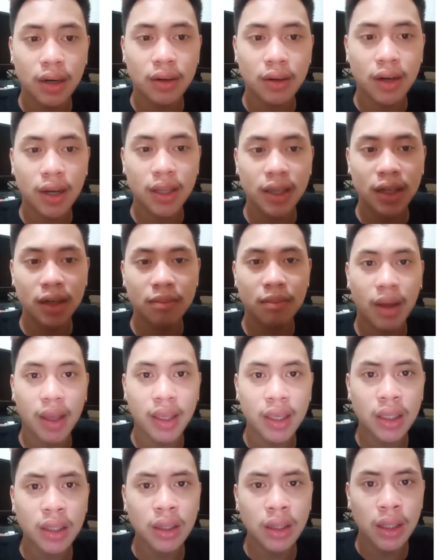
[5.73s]
Ryan
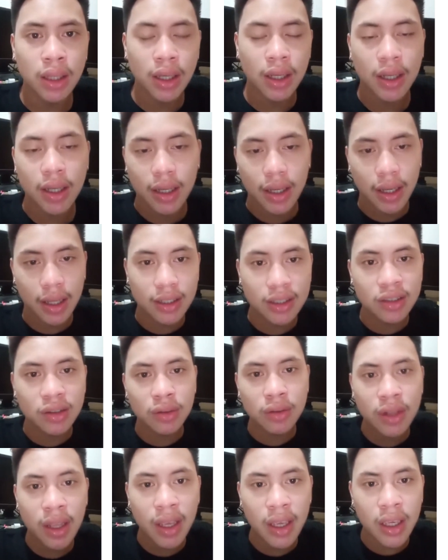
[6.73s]
Michael, and
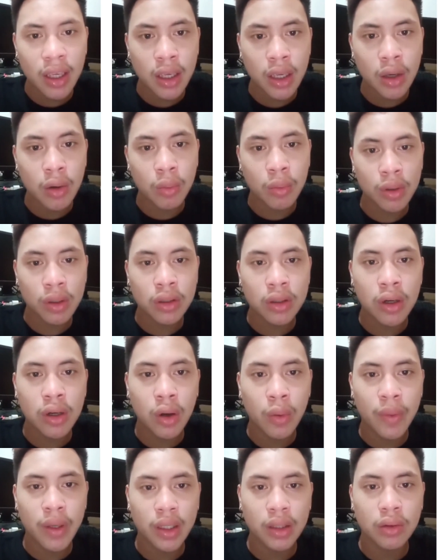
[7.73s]
today we're
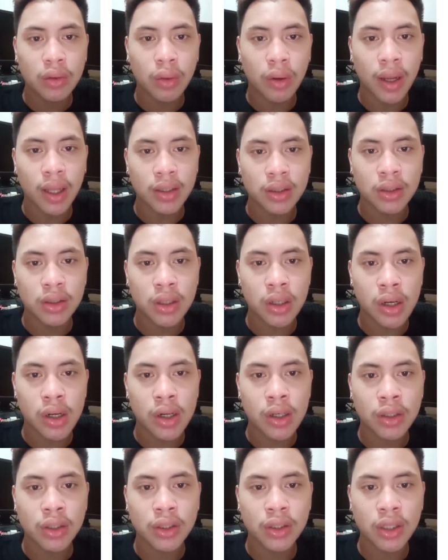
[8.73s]
going to
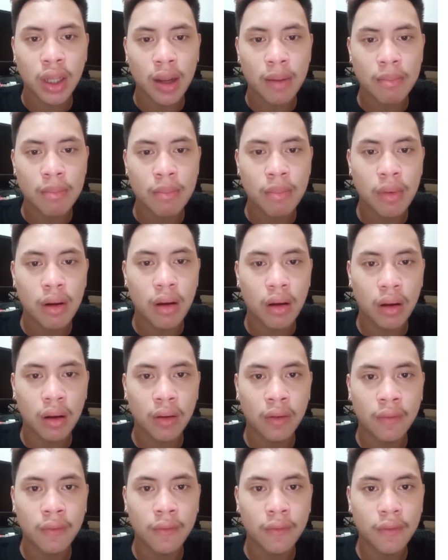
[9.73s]
answer some
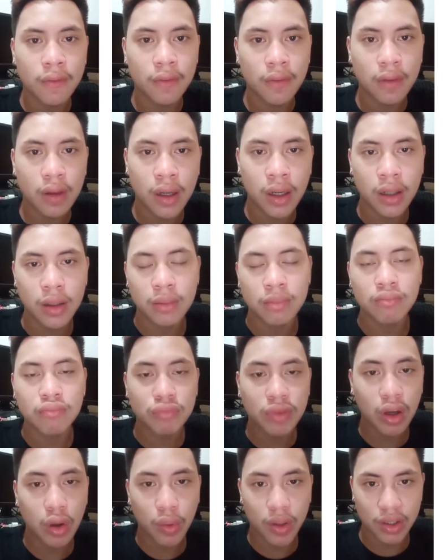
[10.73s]
of
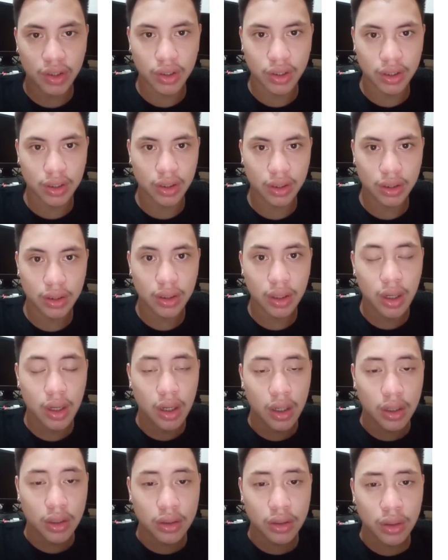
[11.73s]
the questions.
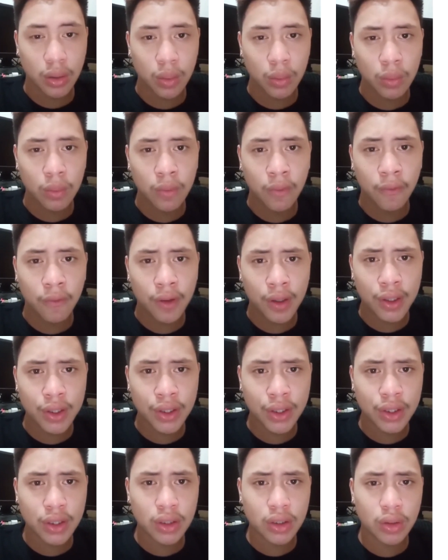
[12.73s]
So,
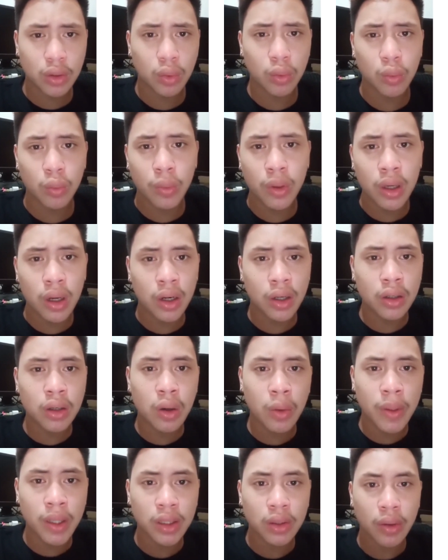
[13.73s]
first, we are
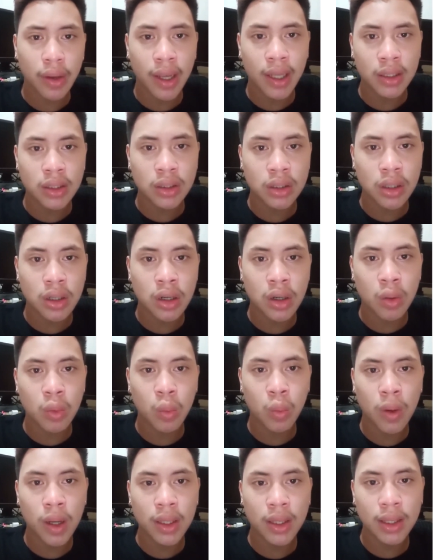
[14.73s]
going to answer
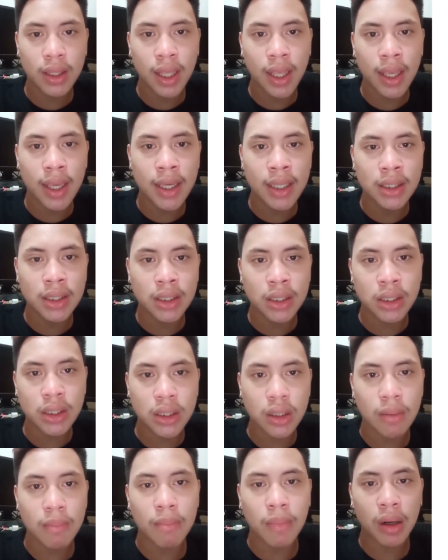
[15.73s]
what
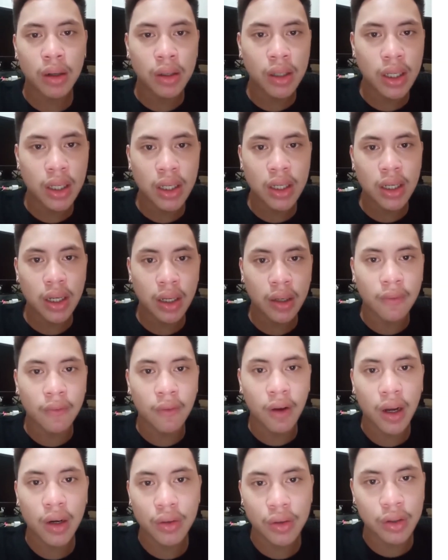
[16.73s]
is marine
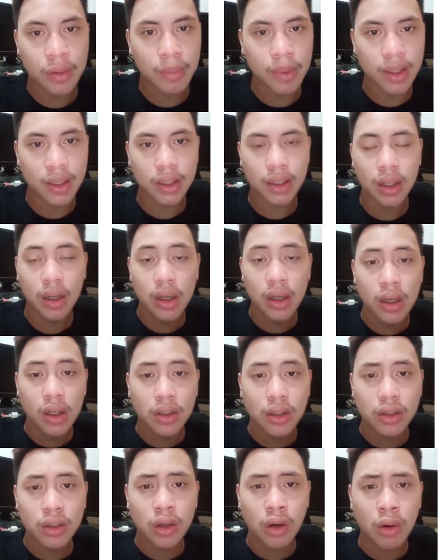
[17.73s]
environment.
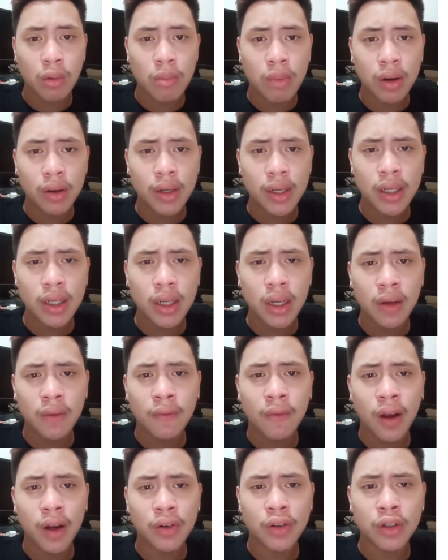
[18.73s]
So, marine
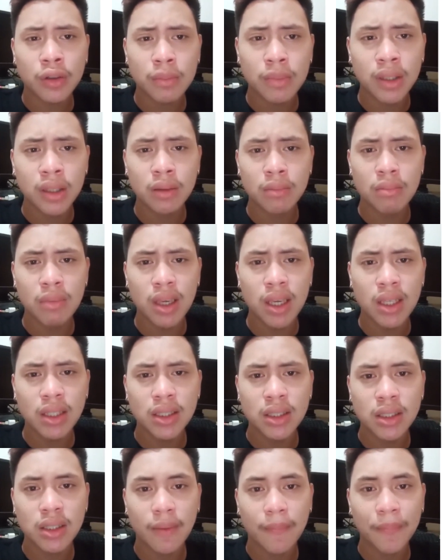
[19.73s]
environment
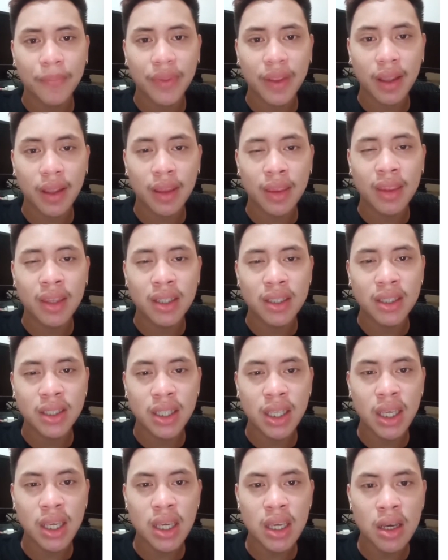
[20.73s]
means the
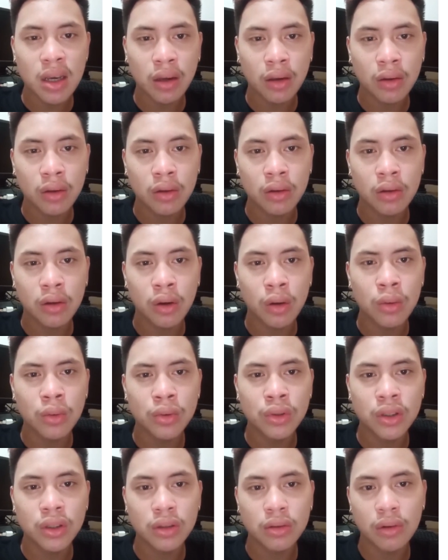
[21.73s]
sea,
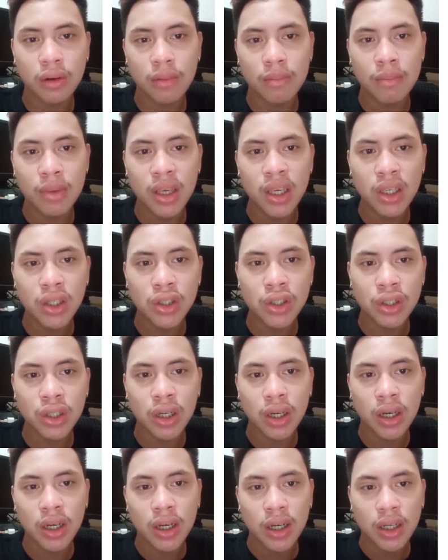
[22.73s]
coast, beach,
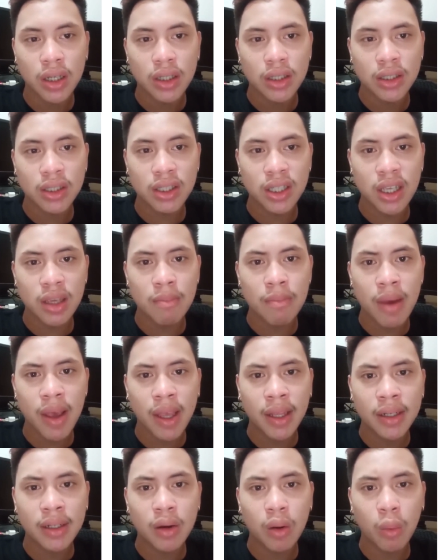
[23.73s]

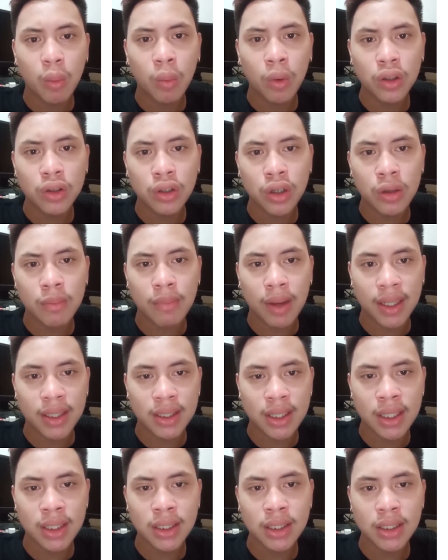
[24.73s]
seabed, water
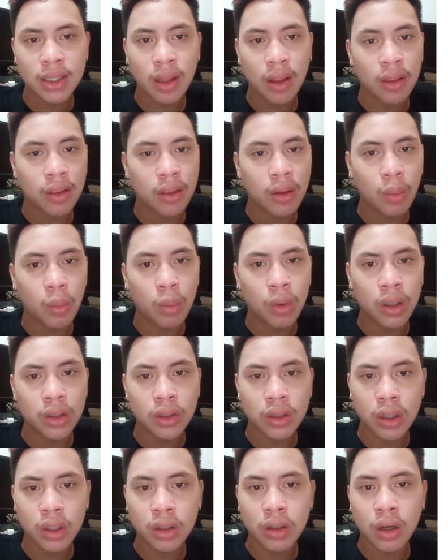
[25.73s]
masses, the
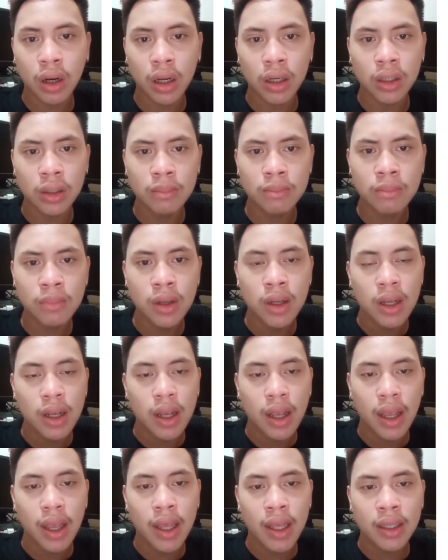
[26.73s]
water column,
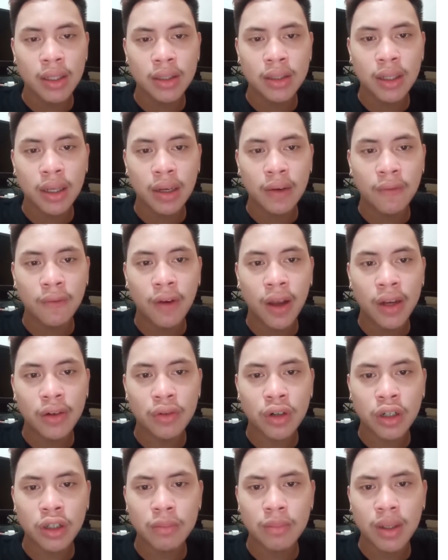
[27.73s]
and
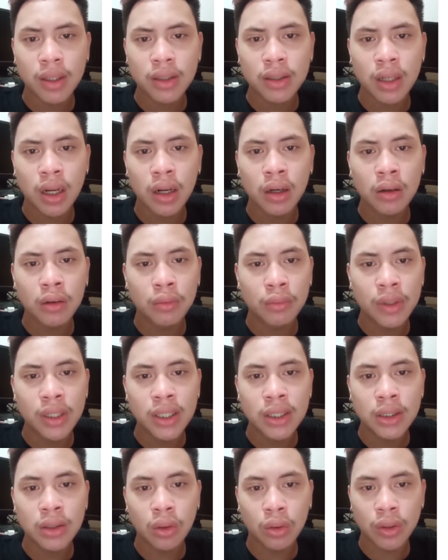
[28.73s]
environmental
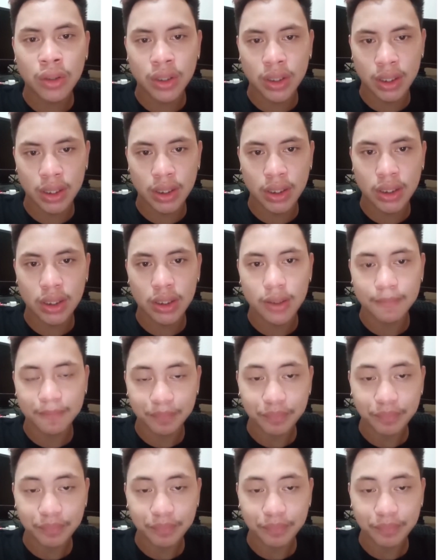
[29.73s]
resources.